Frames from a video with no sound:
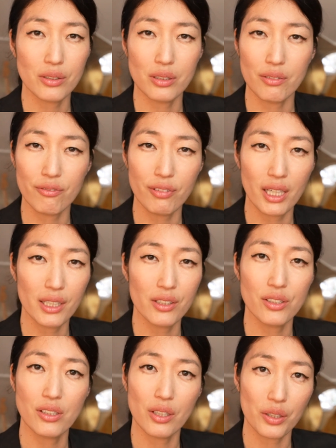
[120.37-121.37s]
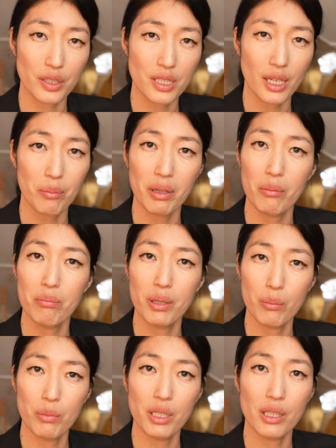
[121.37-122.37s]
to defy the stereotype that
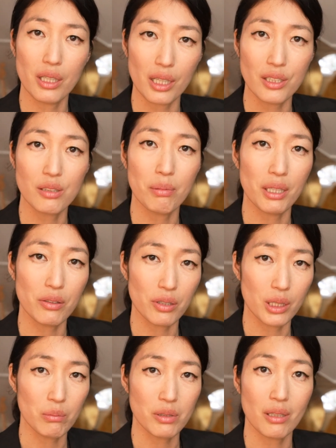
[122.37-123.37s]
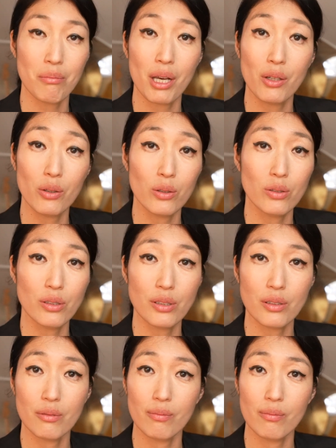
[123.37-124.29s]
pit me against my dreams and my goals.